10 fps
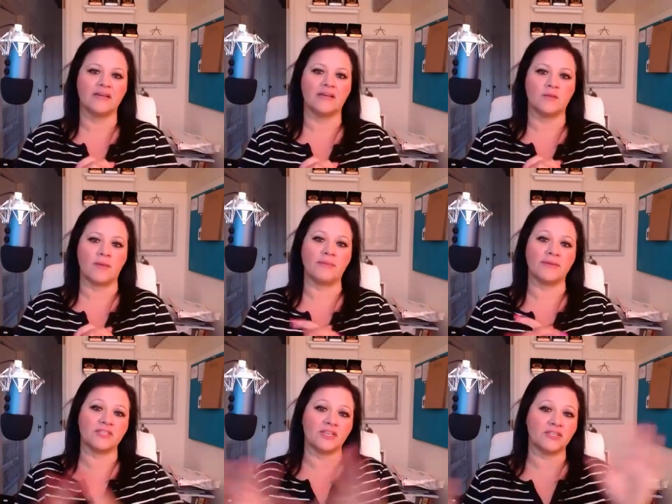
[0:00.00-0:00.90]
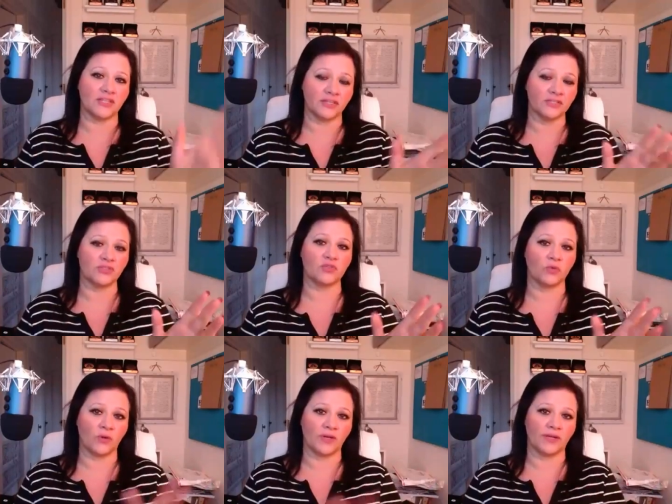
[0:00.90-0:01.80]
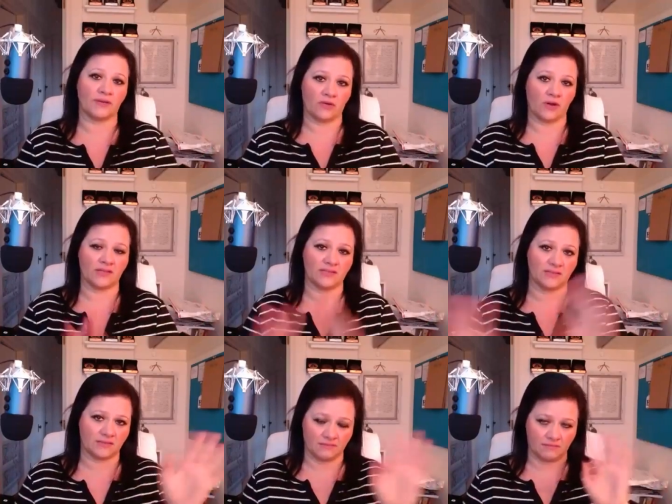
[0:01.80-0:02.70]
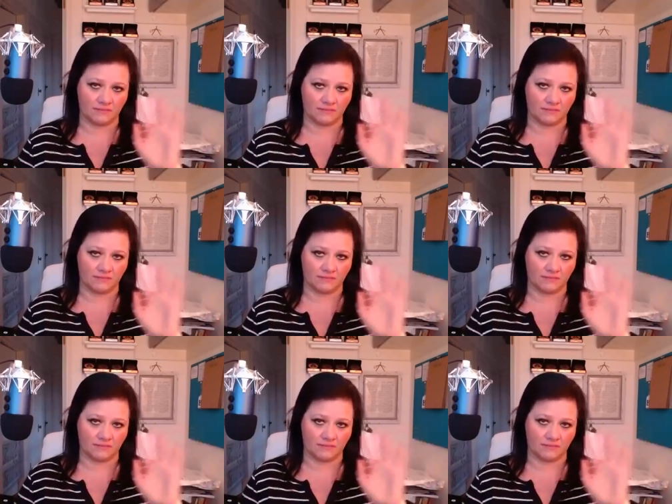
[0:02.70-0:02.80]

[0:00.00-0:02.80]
um, I've been ch- sharing a story across